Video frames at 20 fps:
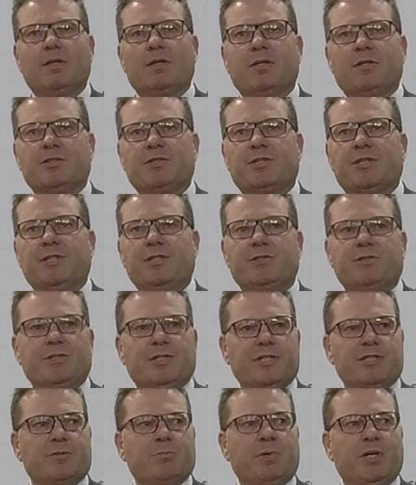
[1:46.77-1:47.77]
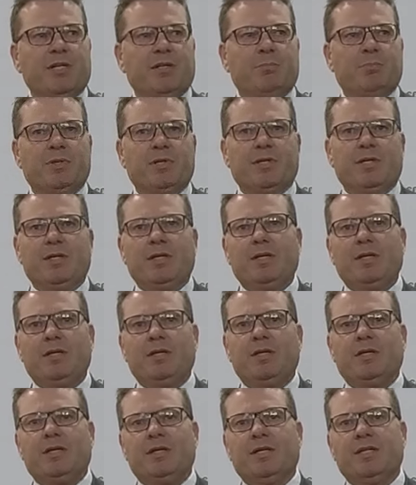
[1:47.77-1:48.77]
The seizure is estimated to be
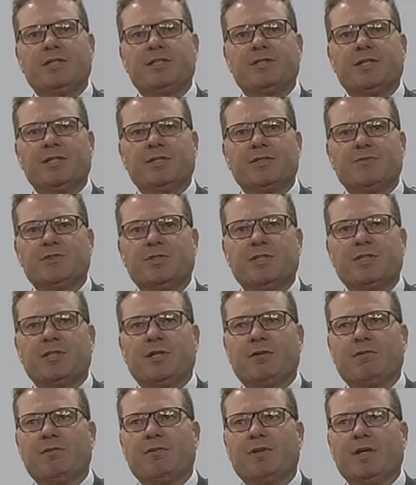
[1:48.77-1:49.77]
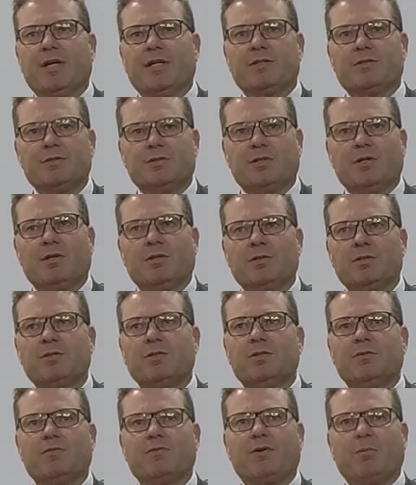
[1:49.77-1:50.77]
in excess of
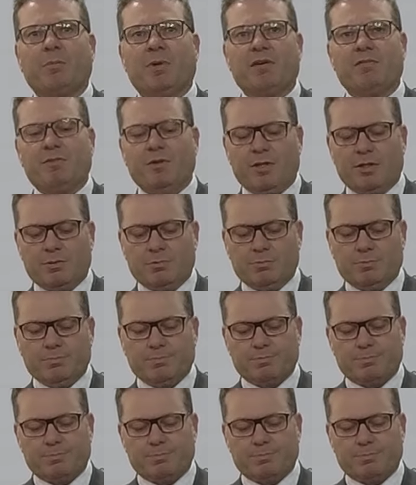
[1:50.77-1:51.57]
$600,000 from that vehicle.